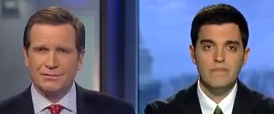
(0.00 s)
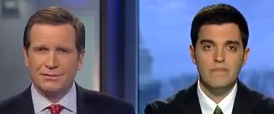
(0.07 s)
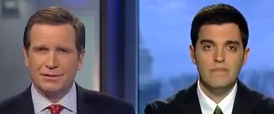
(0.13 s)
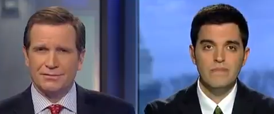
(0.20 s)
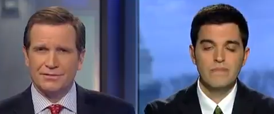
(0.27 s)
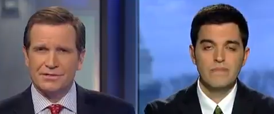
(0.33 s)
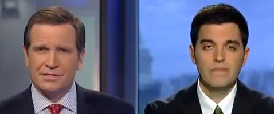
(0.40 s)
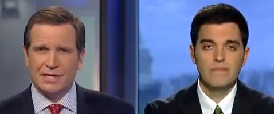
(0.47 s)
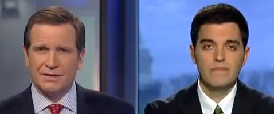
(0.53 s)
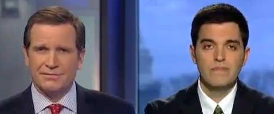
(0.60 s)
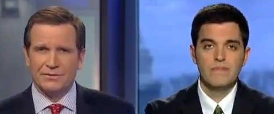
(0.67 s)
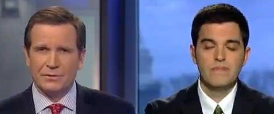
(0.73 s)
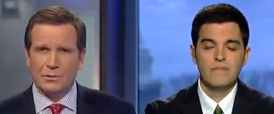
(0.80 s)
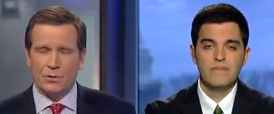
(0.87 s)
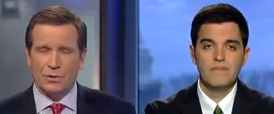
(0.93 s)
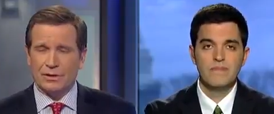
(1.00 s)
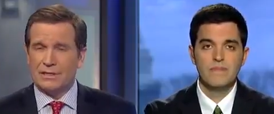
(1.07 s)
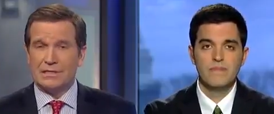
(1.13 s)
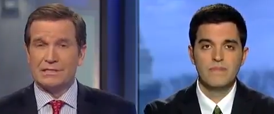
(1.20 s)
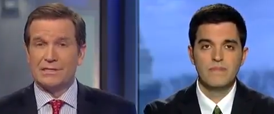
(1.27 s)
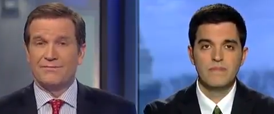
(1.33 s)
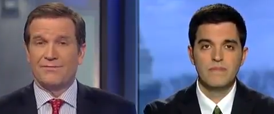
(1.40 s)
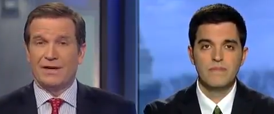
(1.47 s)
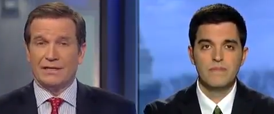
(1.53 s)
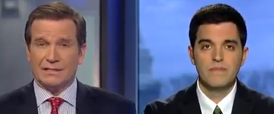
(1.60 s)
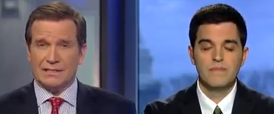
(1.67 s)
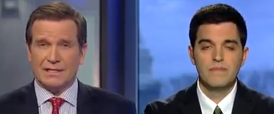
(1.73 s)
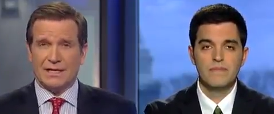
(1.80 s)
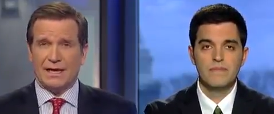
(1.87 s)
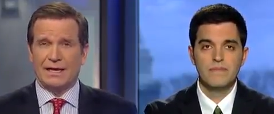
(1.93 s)
Speaker 1: General of the state of New York is
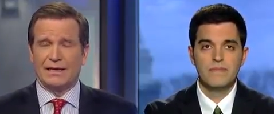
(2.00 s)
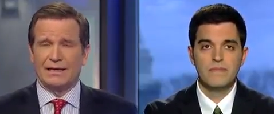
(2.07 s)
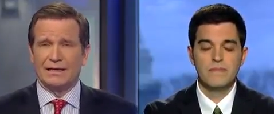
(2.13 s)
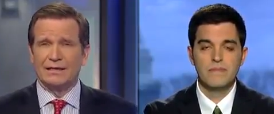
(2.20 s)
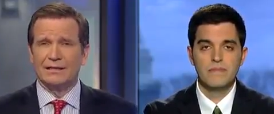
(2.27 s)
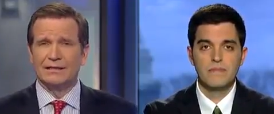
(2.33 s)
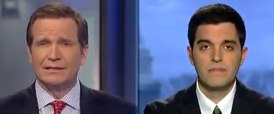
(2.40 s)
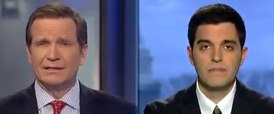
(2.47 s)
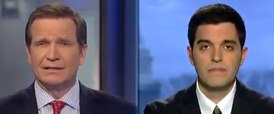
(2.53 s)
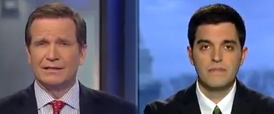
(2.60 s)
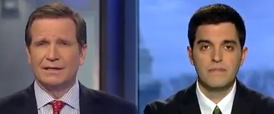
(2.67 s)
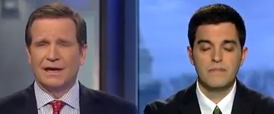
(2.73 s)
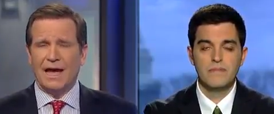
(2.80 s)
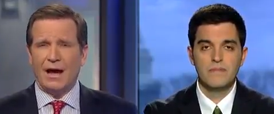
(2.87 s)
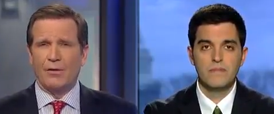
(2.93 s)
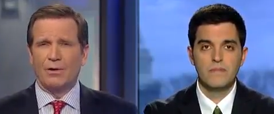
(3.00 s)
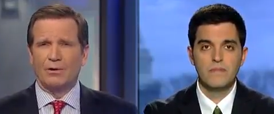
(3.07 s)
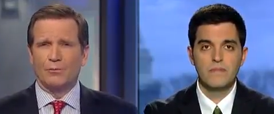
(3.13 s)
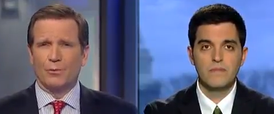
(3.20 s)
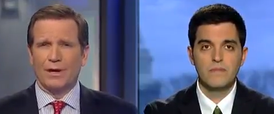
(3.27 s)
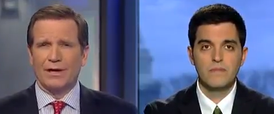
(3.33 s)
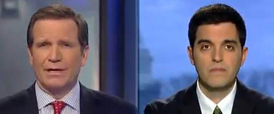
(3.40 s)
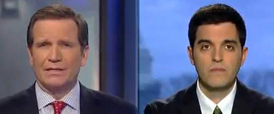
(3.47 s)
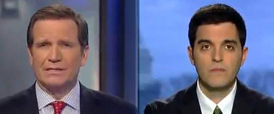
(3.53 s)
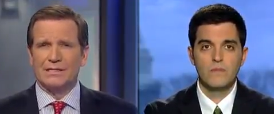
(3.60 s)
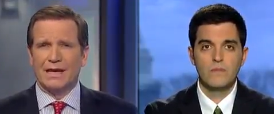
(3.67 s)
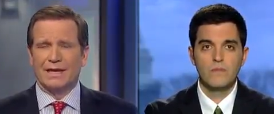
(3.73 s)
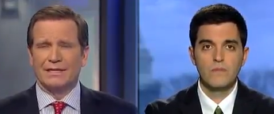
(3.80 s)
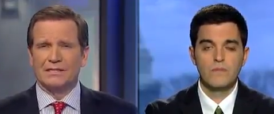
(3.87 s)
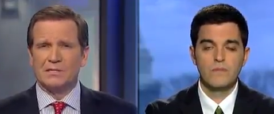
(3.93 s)
investigating how it raised
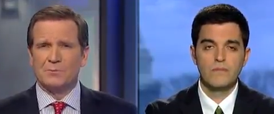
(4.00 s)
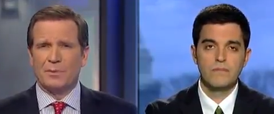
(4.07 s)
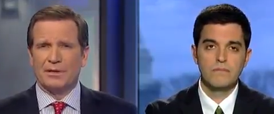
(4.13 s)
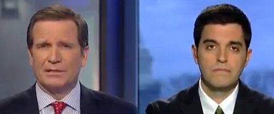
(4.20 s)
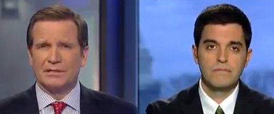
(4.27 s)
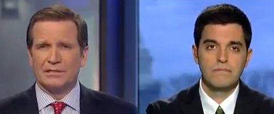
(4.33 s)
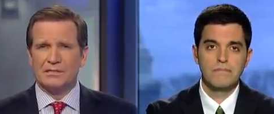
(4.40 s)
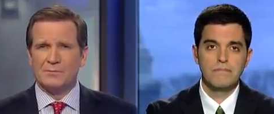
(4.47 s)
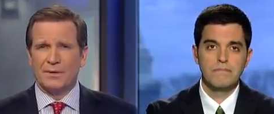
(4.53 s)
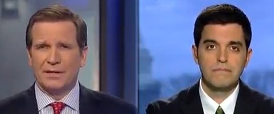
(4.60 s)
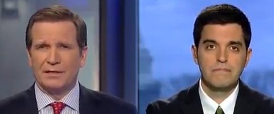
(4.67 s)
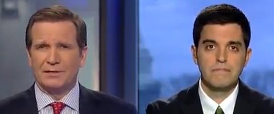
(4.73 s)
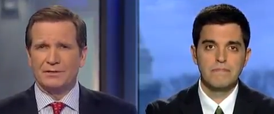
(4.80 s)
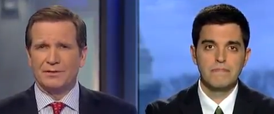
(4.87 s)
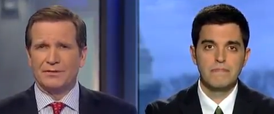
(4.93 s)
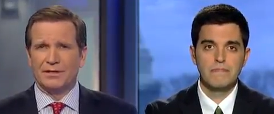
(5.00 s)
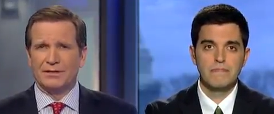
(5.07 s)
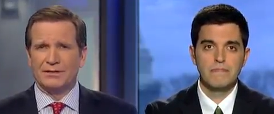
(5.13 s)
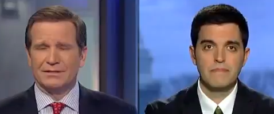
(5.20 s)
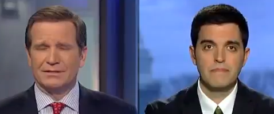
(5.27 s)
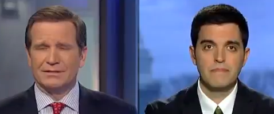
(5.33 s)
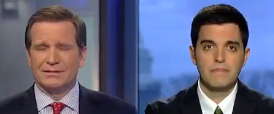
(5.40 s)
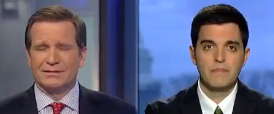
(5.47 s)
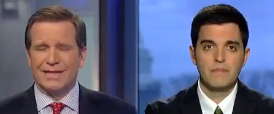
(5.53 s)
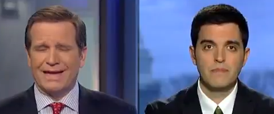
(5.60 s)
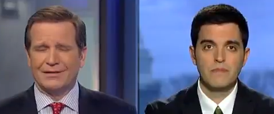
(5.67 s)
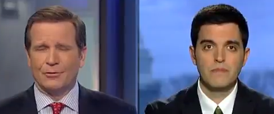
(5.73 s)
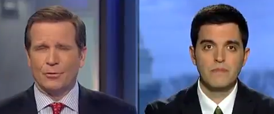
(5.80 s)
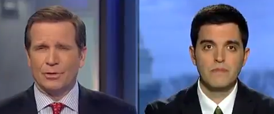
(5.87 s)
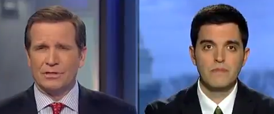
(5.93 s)
and spent its money. Do you think that that
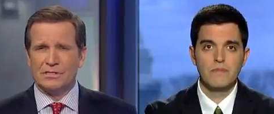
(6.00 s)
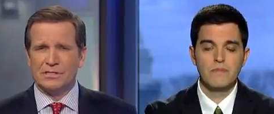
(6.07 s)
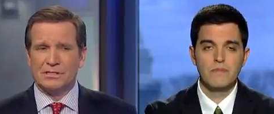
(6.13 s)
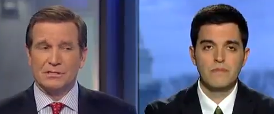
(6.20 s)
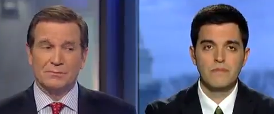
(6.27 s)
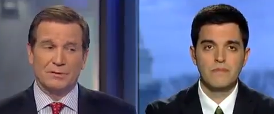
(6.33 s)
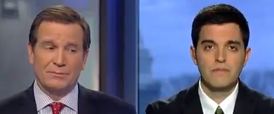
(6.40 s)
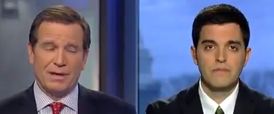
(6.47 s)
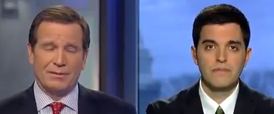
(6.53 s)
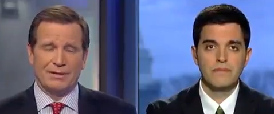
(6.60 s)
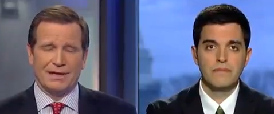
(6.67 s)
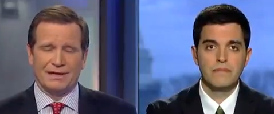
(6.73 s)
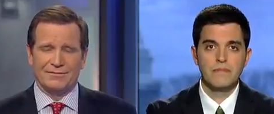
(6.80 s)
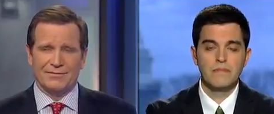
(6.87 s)
criticism and maybe that